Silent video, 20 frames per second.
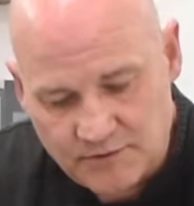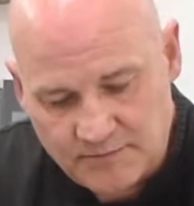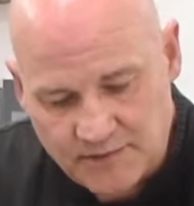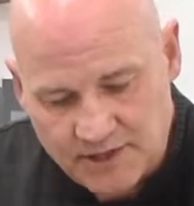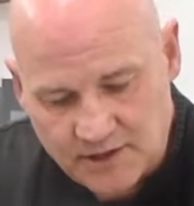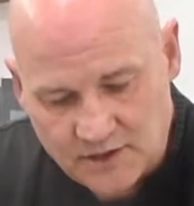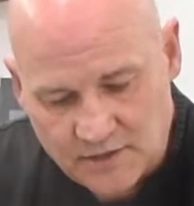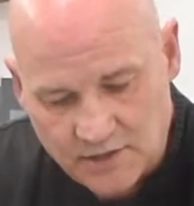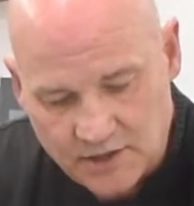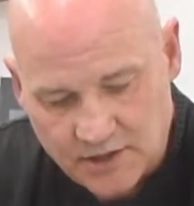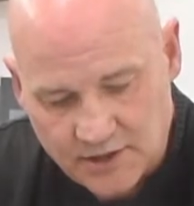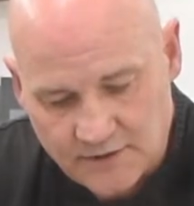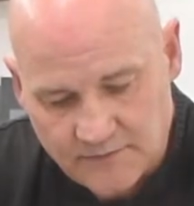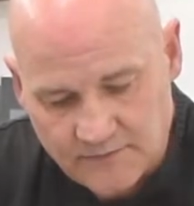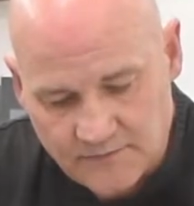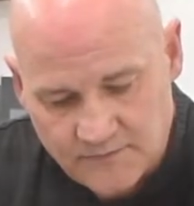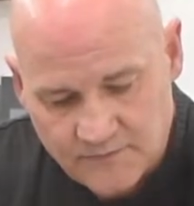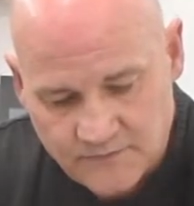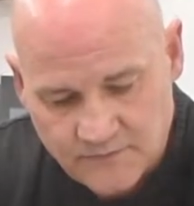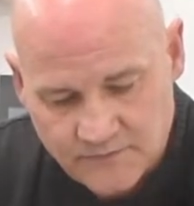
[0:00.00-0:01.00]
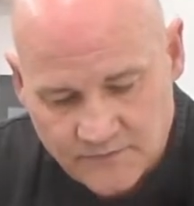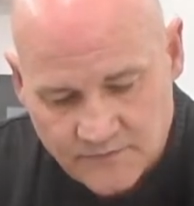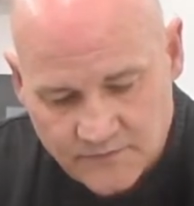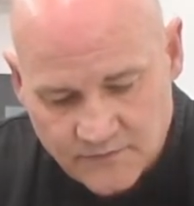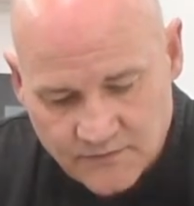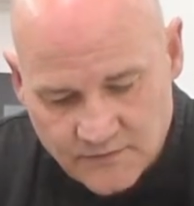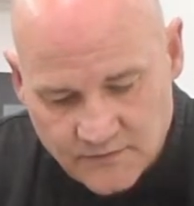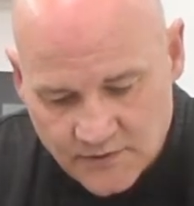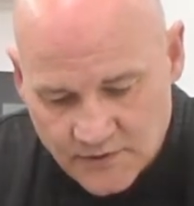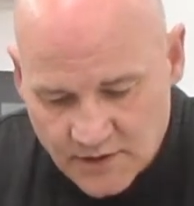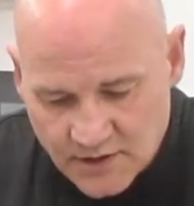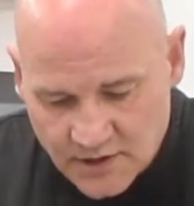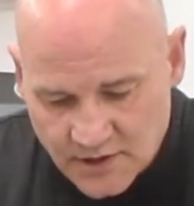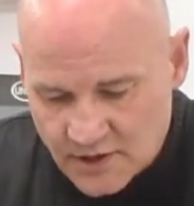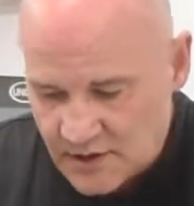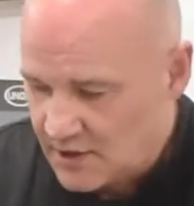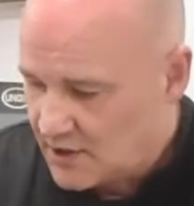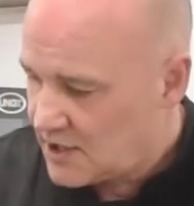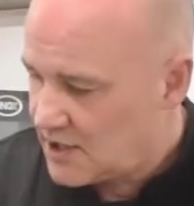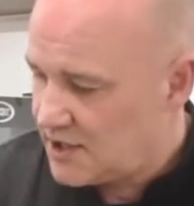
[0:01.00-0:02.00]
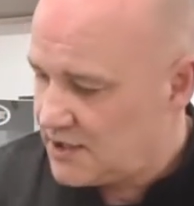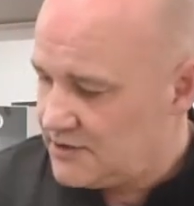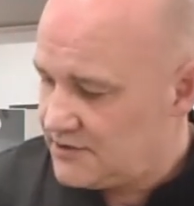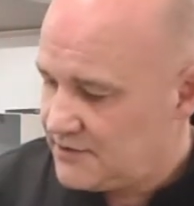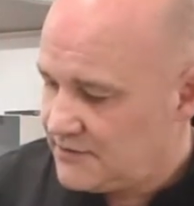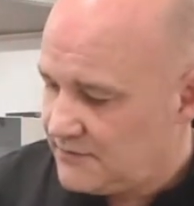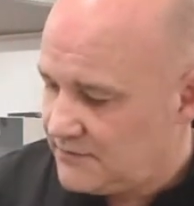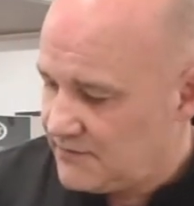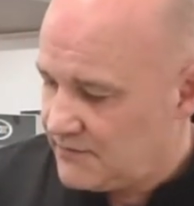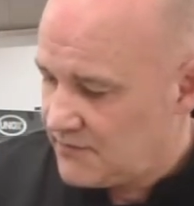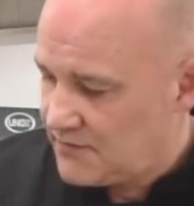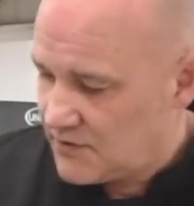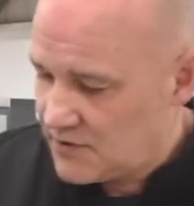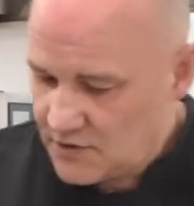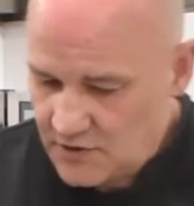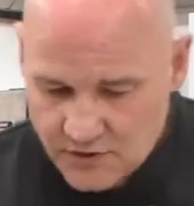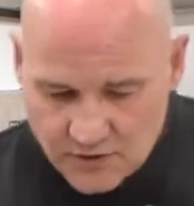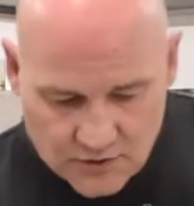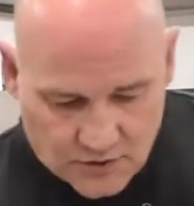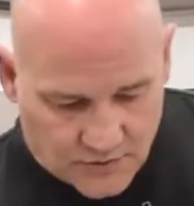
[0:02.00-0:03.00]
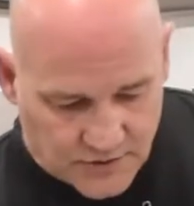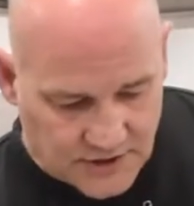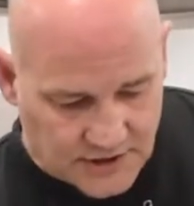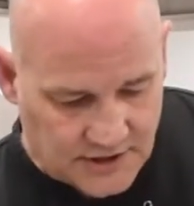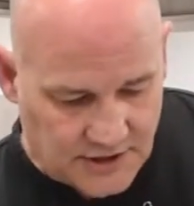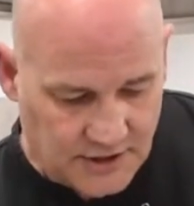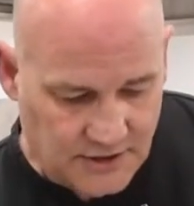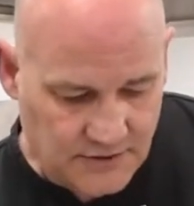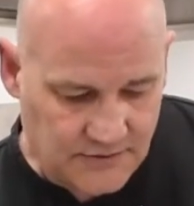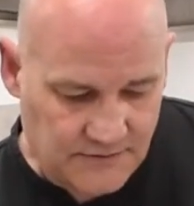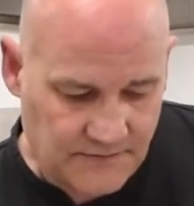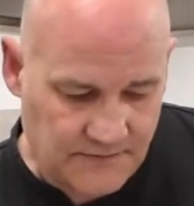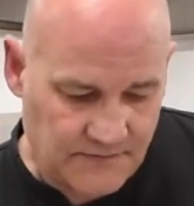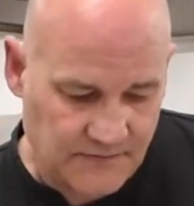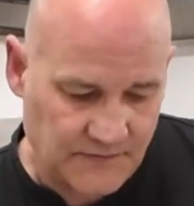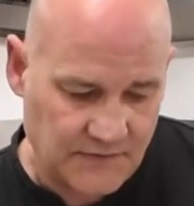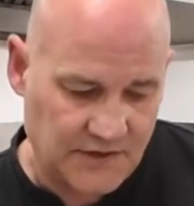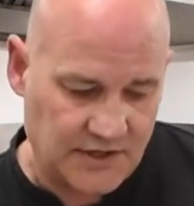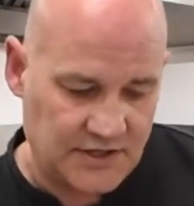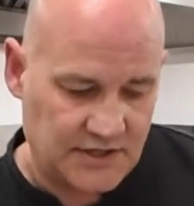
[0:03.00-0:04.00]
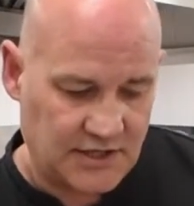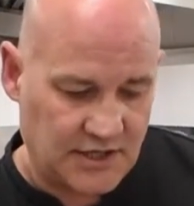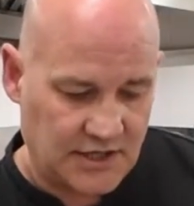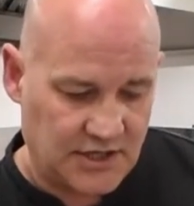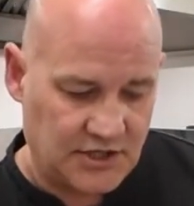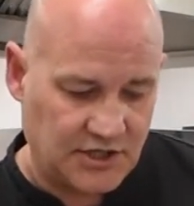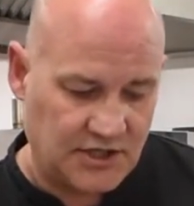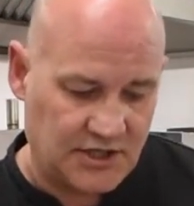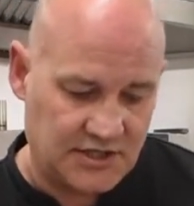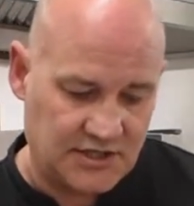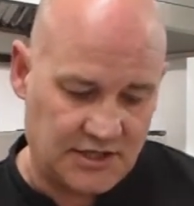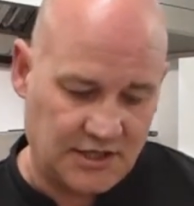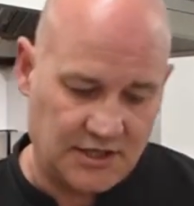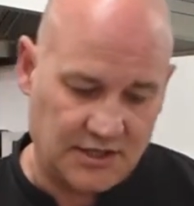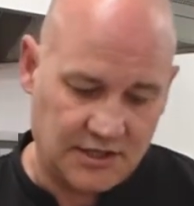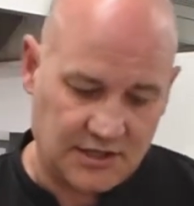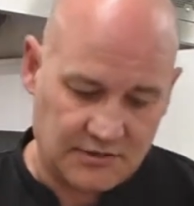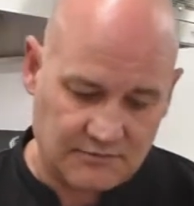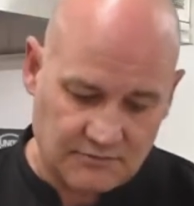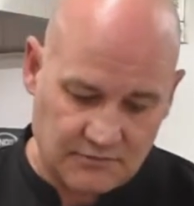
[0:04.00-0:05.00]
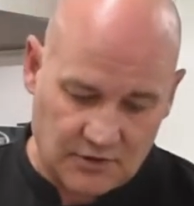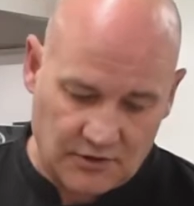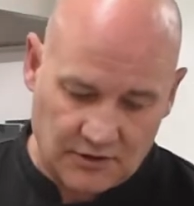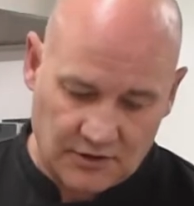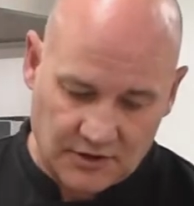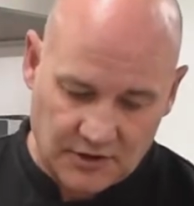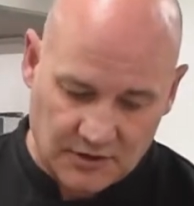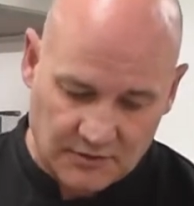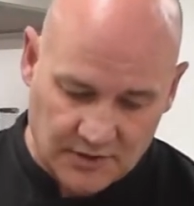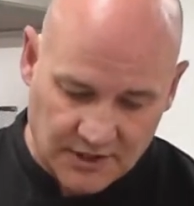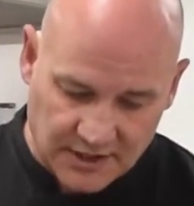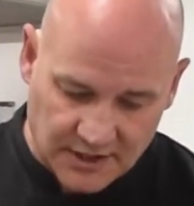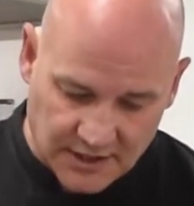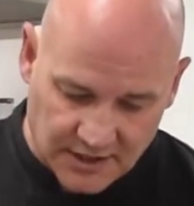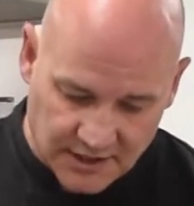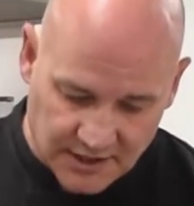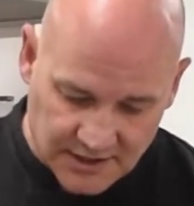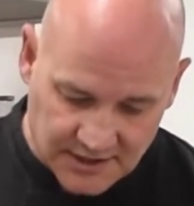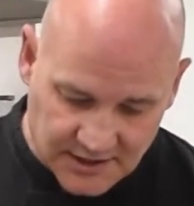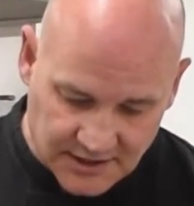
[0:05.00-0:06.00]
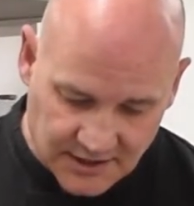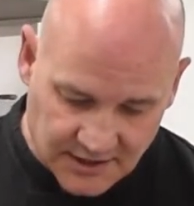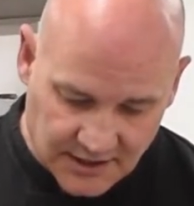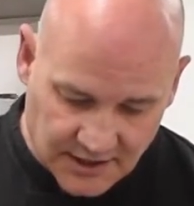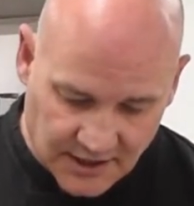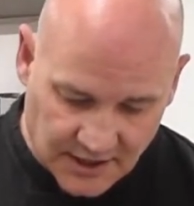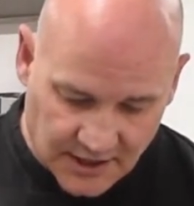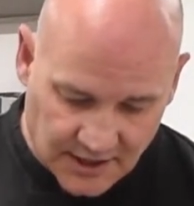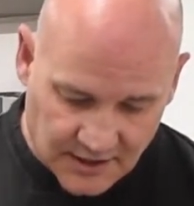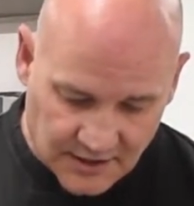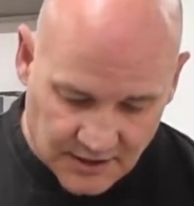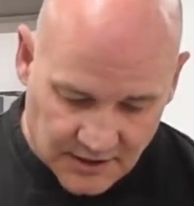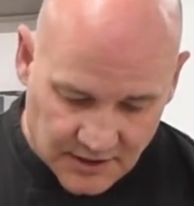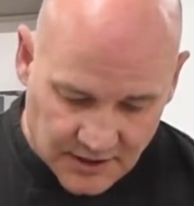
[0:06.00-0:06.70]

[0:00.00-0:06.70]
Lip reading: a bit longer. And all we do is, as you can see, it's rolling away nicely there.